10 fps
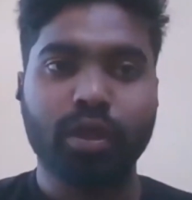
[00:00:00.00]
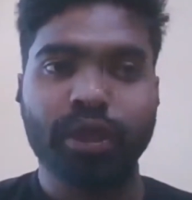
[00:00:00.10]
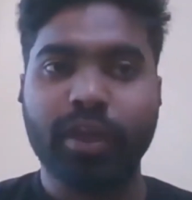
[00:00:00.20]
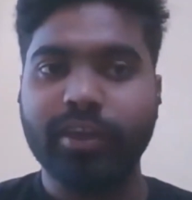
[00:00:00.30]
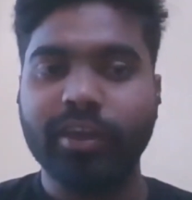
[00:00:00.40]

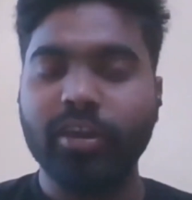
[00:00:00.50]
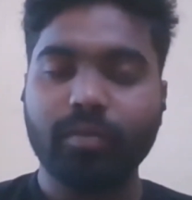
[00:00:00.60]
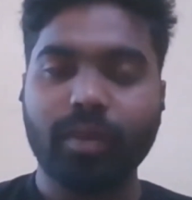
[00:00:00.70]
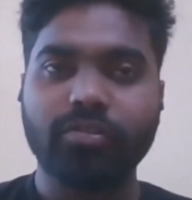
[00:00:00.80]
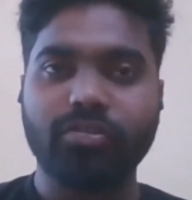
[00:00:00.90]
he didn't
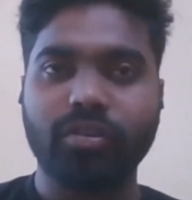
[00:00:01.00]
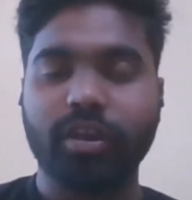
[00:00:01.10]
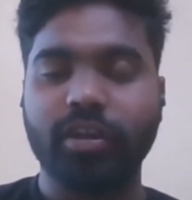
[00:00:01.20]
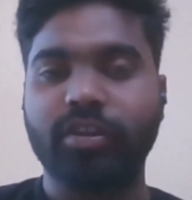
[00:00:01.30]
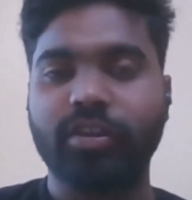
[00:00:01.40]
mention
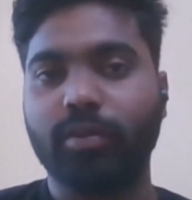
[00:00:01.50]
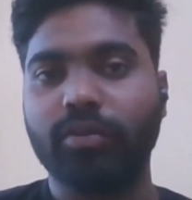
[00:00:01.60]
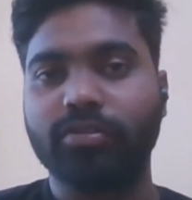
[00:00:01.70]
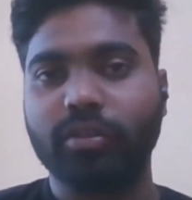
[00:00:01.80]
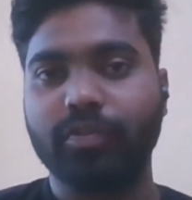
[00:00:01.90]
anything
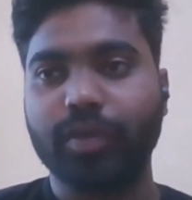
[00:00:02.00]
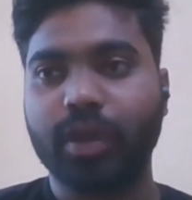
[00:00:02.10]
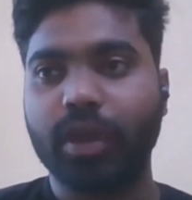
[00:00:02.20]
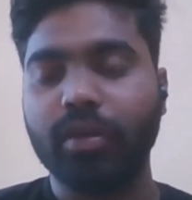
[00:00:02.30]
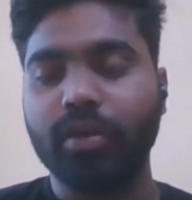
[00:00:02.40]
about
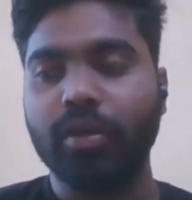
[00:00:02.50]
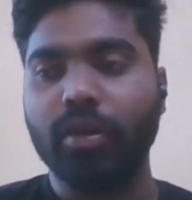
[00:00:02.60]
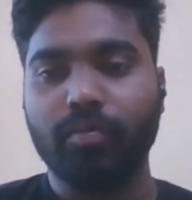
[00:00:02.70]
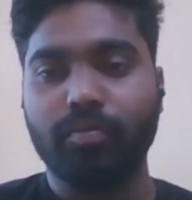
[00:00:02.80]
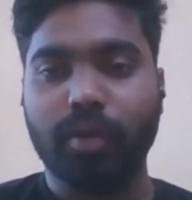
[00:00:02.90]
CPA,
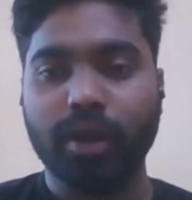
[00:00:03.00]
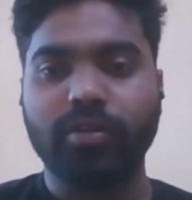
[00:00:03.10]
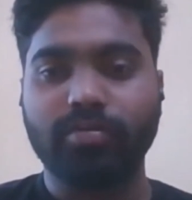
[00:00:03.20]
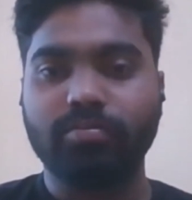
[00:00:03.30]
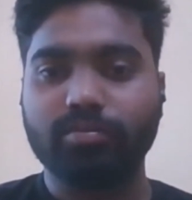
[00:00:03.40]

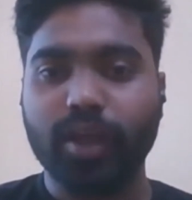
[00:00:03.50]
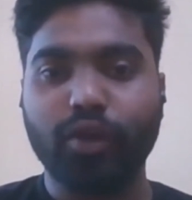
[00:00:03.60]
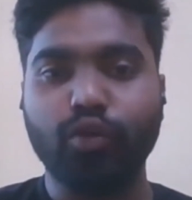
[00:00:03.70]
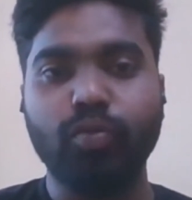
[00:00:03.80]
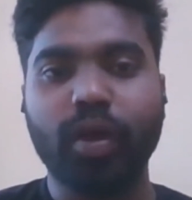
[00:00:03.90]
but they
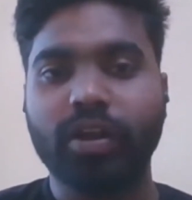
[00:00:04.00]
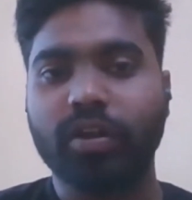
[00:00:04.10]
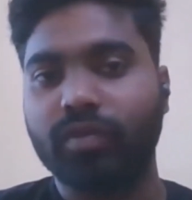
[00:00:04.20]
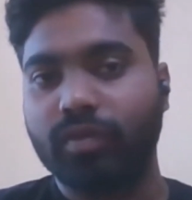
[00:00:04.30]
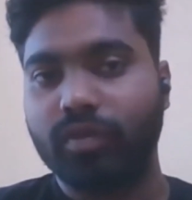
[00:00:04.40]
do
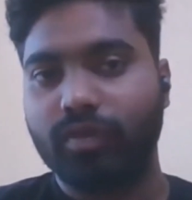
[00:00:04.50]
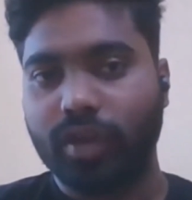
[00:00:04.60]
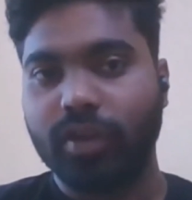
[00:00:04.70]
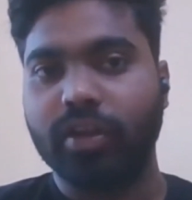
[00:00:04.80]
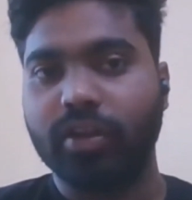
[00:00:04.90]
matter
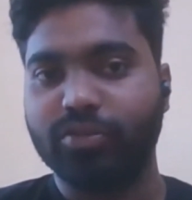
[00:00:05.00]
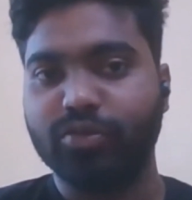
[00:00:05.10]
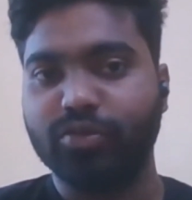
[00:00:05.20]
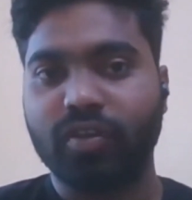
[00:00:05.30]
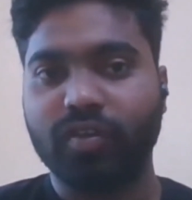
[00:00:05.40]
when the resume
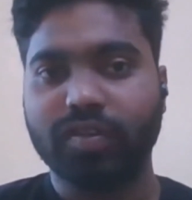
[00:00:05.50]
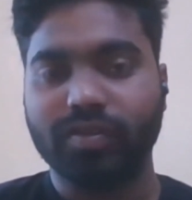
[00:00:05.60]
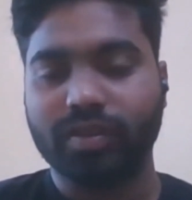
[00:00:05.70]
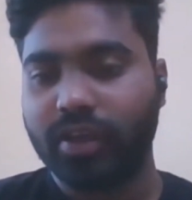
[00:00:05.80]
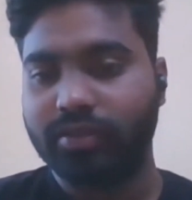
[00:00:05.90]
shortlist
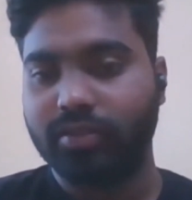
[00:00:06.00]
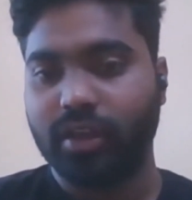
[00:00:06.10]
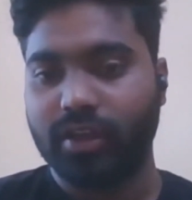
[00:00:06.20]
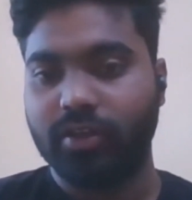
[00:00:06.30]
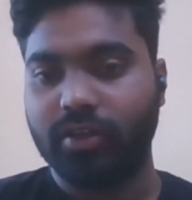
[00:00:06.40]
has
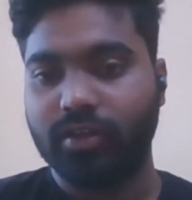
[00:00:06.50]
done.